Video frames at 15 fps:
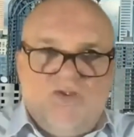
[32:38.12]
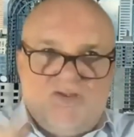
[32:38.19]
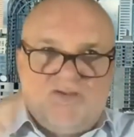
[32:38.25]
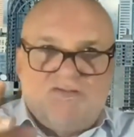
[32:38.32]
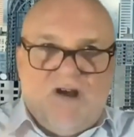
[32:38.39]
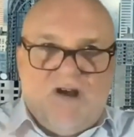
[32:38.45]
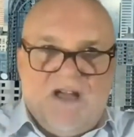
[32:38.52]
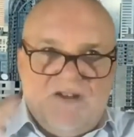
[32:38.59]

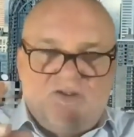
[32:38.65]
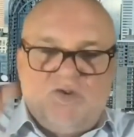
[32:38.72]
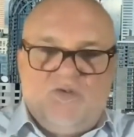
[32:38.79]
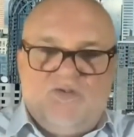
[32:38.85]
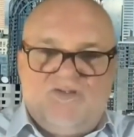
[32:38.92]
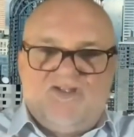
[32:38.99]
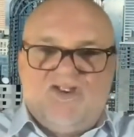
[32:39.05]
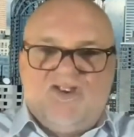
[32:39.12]
try
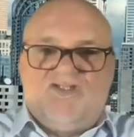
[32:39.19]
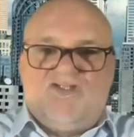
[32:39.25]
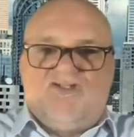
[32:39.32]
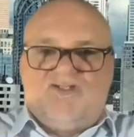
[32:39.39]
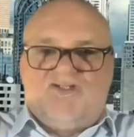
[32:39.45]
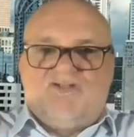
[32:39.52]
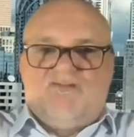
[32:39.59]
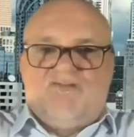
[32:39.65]
to just
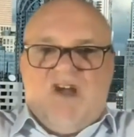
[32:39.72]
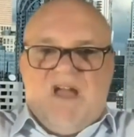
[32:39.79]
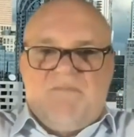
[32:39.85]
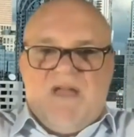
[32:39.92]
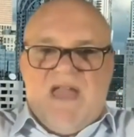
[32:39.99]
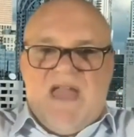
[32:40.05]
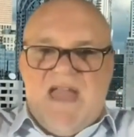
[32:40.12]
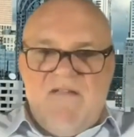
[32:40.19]

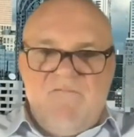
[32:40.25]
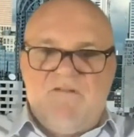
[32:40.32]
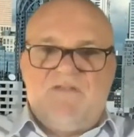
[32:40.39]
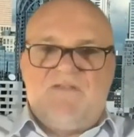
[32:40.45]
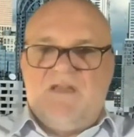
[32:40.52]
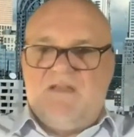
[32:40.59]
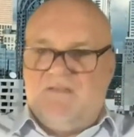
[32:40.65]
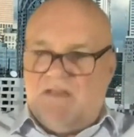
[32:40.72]
describe
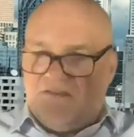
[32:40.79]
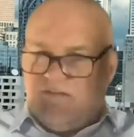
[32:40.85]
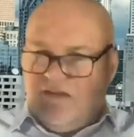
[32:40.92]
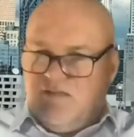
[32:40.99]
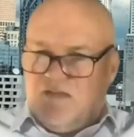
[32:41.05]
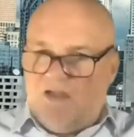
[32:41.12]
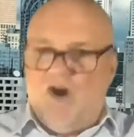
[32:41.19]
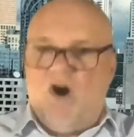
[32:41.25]
everything that's
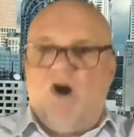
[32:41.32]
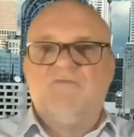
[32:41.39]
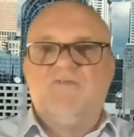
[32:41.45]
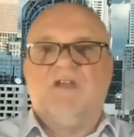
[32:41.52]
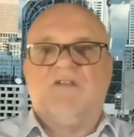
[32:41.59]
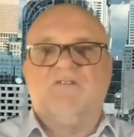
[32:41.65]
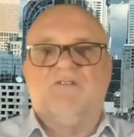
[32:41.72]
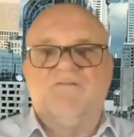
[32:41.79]
in the
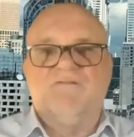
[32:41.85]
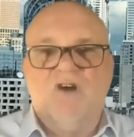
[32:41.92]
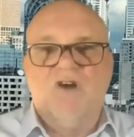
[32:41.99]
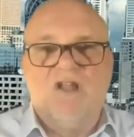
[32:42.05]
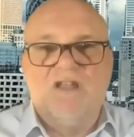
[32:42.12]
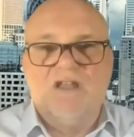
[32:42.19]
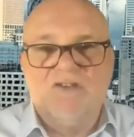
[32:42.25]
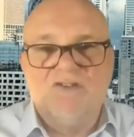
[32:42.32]
object of
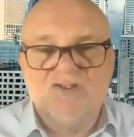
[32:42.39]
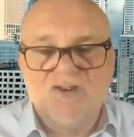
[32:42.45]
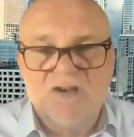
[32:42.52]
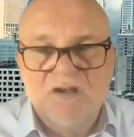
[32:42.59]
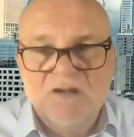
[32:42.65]
knowledge.